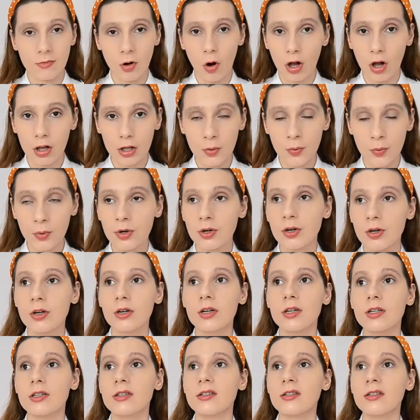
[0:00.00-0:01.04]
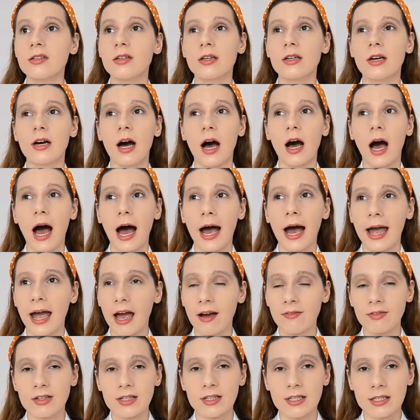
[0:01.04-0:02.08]
Hollywood. I
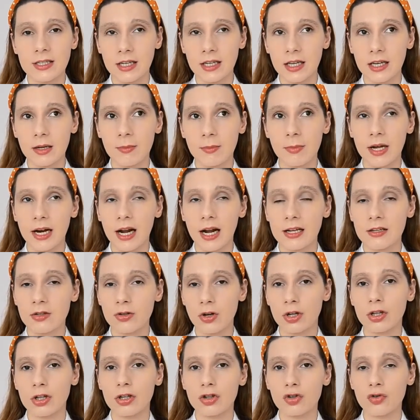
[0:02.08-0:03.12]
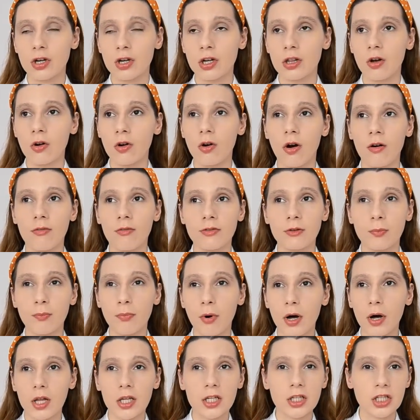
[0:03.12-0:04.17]
haven't seen it, but I saw the trailer of The
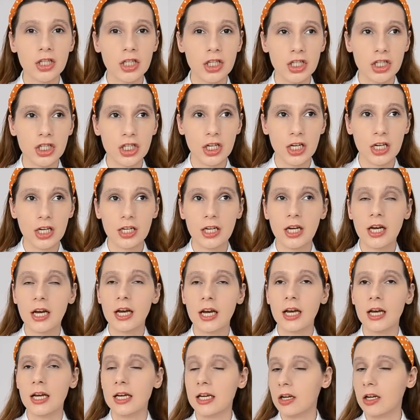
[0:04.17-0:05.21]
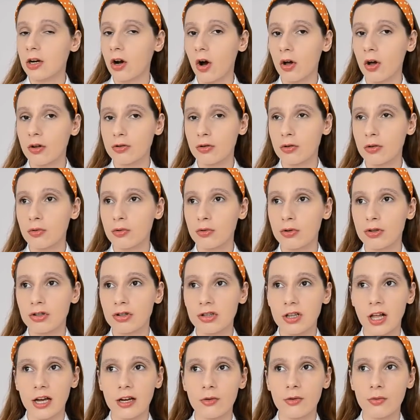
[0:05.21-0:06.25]
Politician. It also
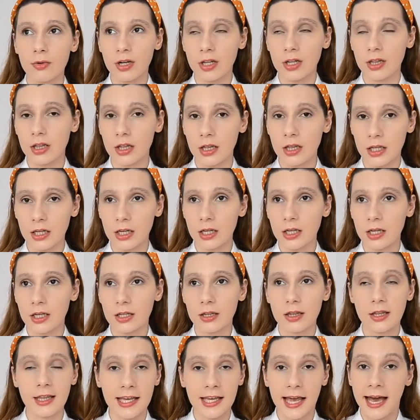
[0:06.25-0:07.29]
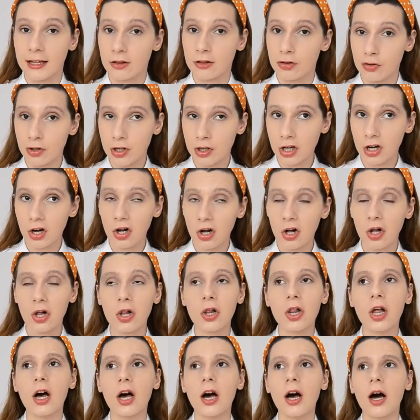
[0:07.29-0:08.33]
looks like really
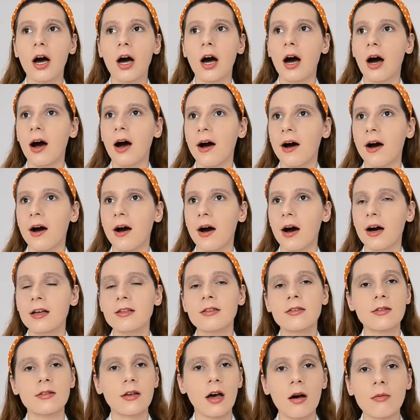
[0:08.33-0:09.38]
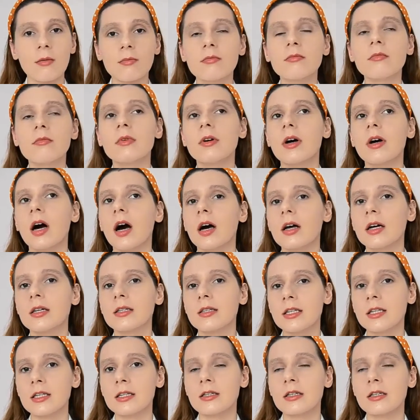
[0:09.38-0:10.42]
theatrical. Some
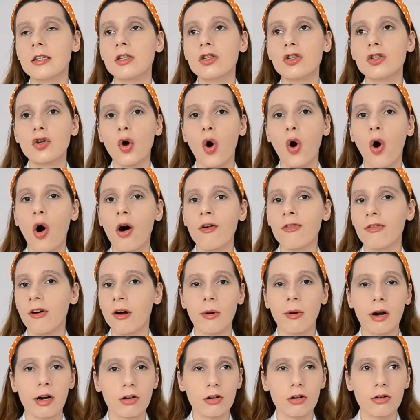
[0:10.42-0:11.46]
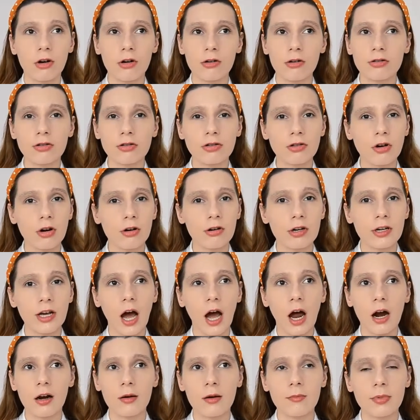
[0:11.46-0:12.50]
seasons of American Horror Story
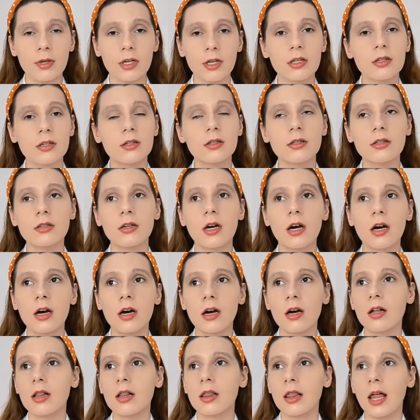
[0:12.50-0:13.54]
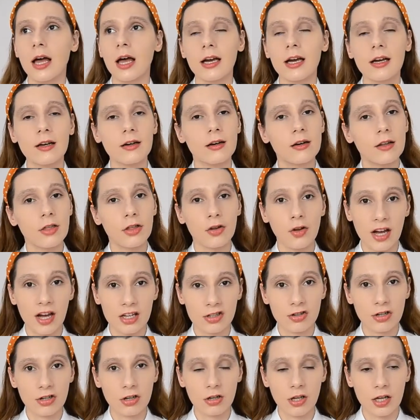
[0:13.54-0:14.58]
are a bit like
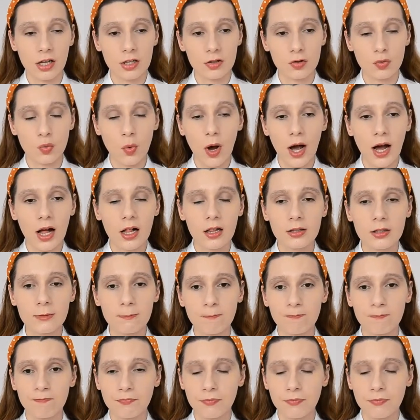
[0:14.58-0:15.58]
theatrical as well.